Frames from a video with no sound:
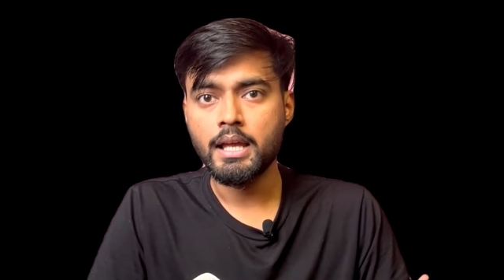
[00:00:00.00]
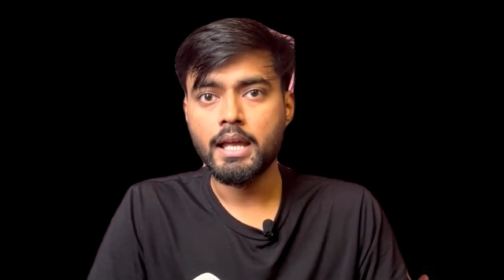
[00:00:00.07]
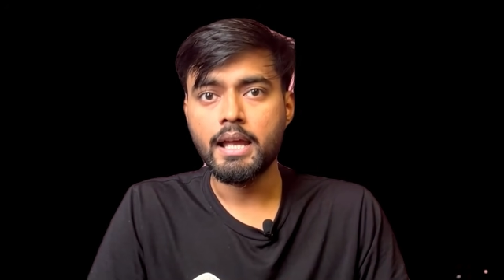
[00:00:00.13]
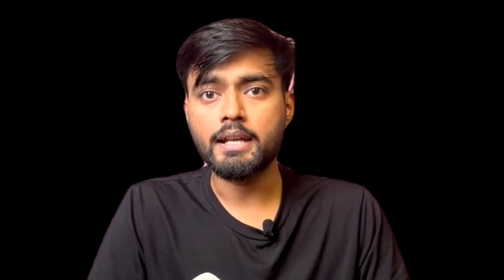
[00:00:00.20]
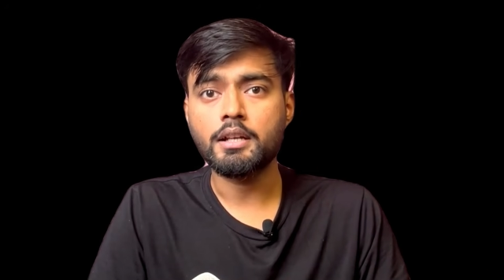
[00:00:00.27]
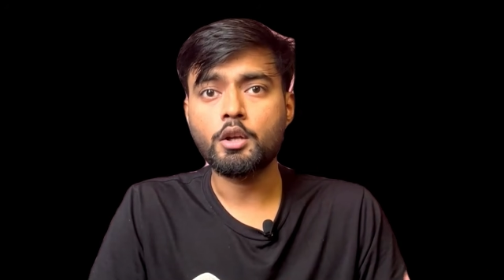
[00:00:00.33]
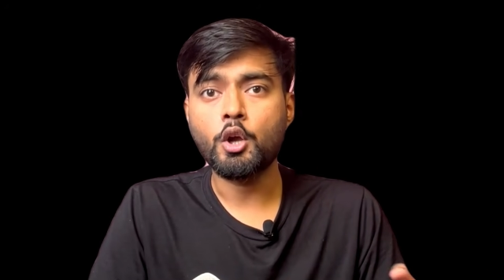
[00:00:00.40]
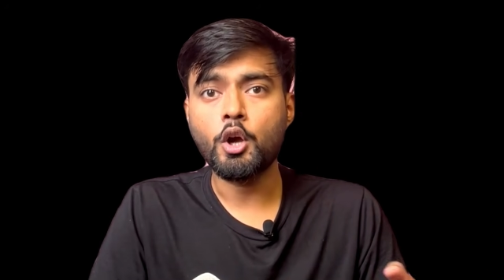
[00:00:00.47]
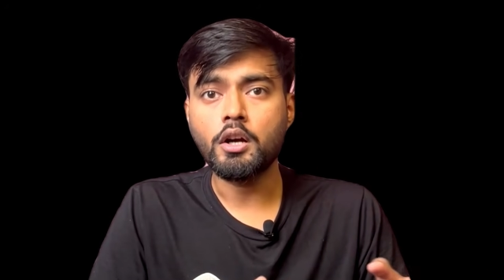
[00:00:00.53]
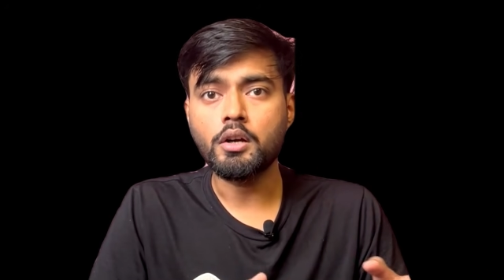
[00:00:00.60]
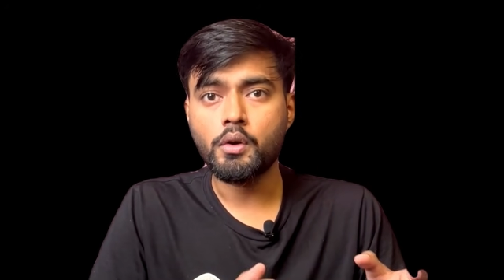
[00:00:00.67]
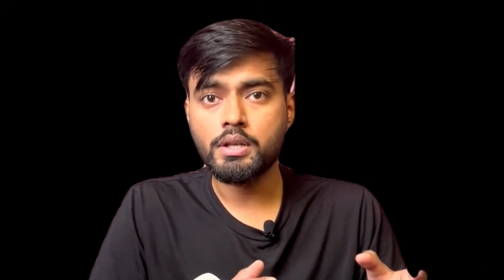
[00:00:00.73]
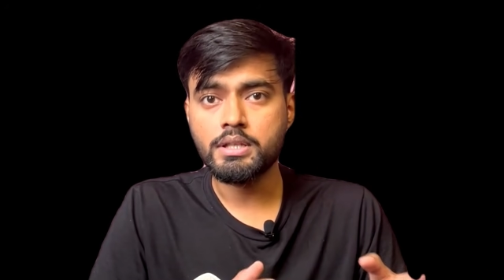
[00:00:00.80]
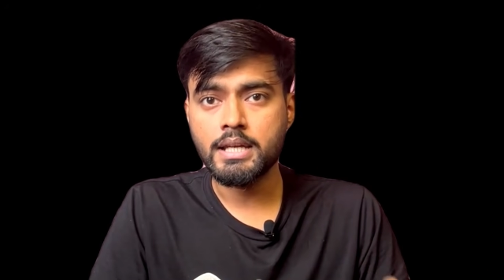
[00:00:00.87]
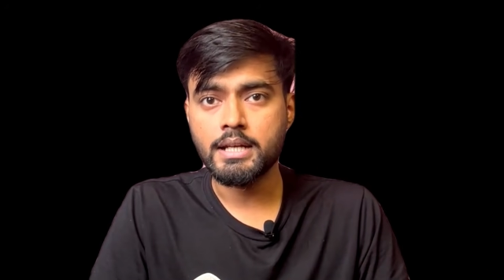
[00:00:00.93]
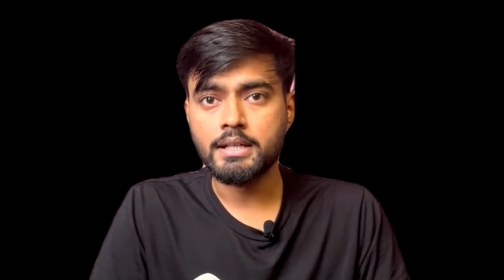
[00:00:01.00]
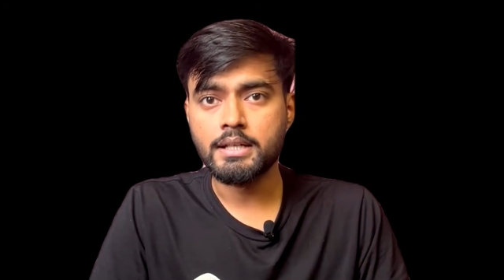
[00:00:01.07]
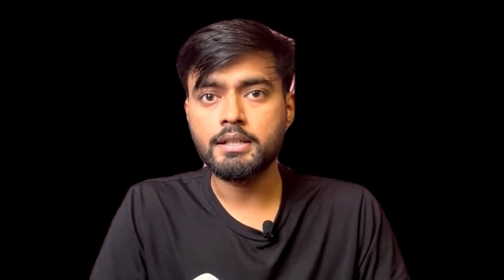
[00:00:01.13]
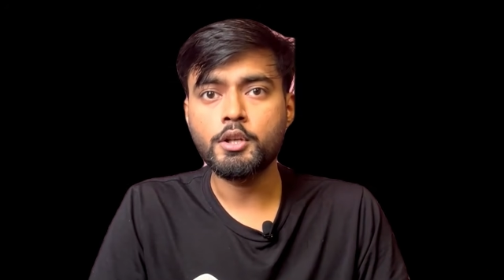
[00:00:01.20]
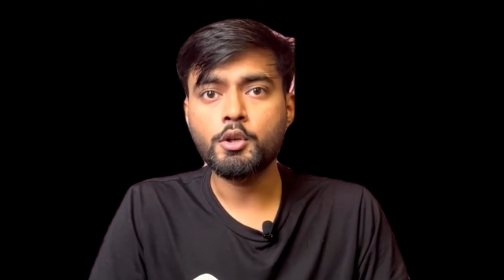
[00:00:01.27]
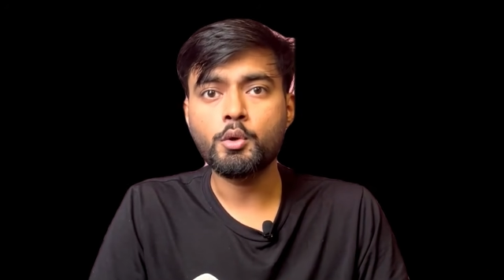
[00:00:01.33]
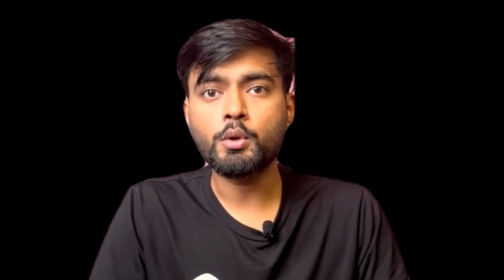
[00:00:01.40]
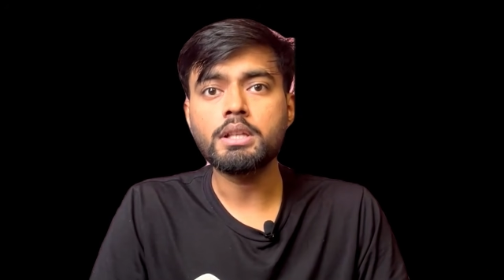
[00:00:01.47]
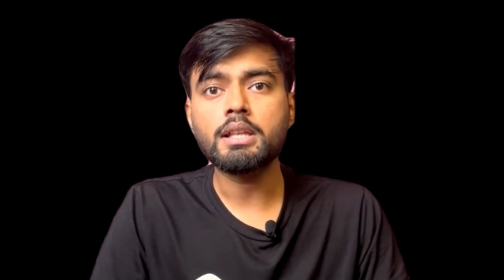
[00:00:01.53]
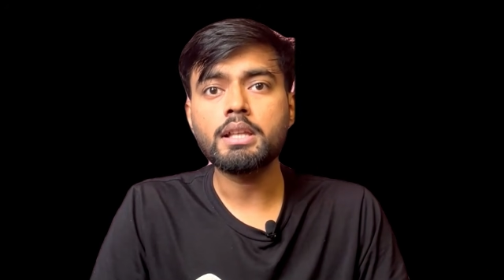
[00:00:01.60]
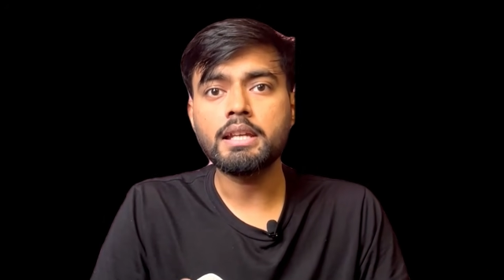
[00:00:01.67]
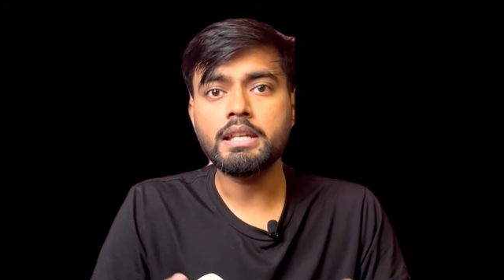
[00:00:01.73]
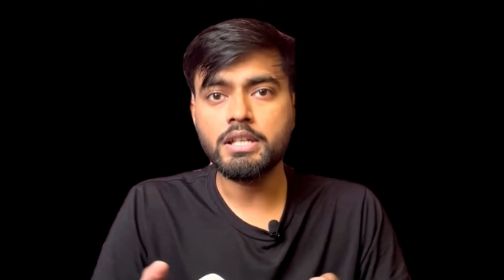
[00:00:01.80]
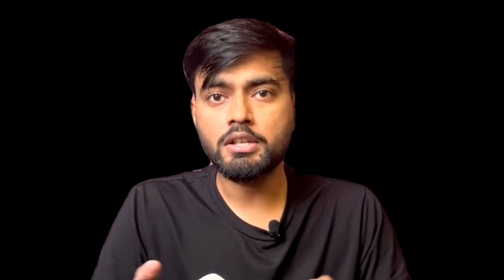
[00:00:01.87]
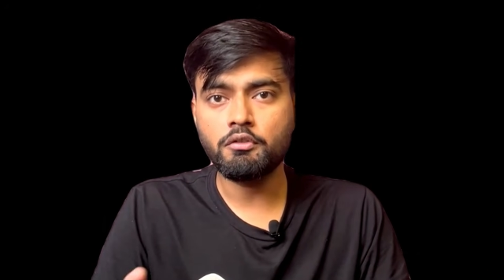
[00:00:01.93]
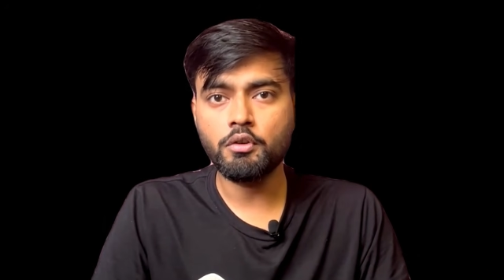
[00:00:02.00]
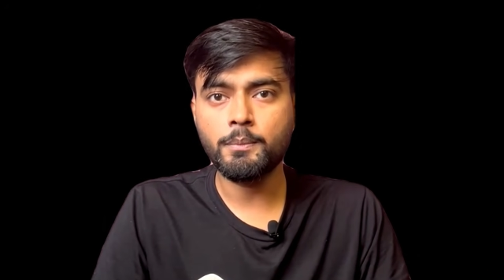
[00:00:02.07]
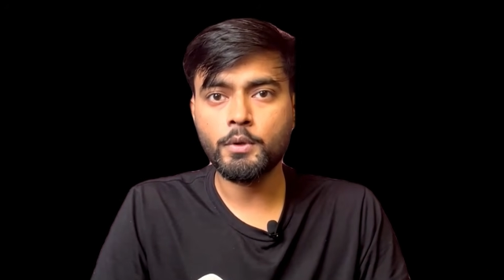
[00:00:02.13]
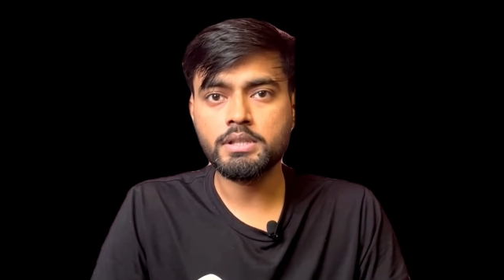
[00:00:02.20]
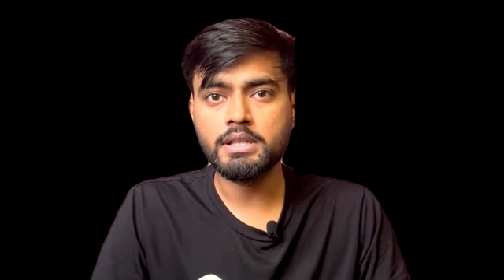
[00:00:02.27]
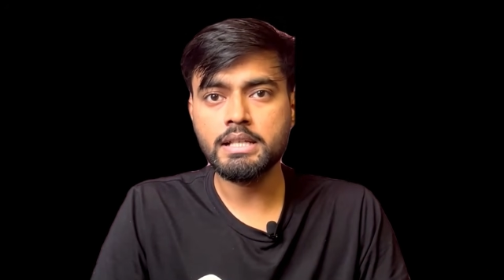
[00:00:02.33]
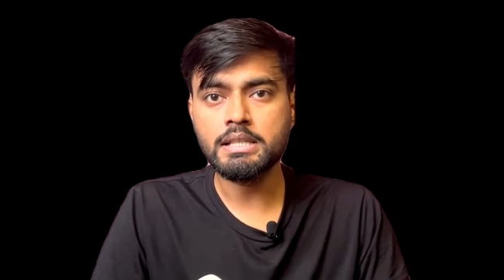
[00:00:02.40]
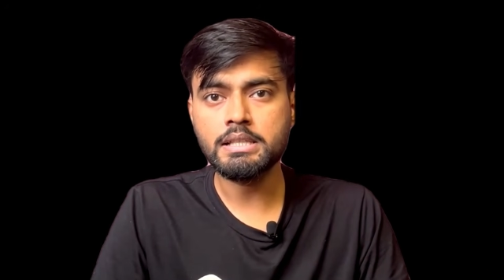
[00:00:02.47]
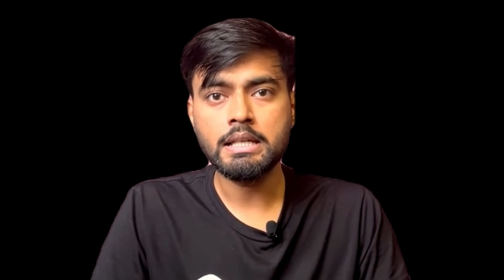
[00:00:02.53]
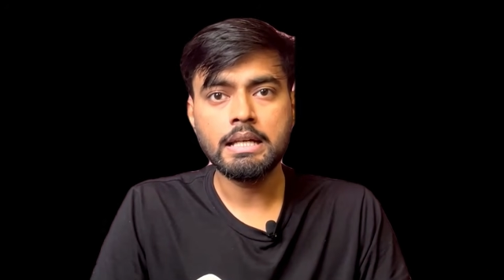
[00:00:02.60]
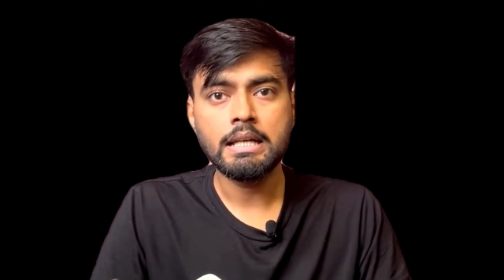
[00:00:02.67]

and got rejected during the interview process,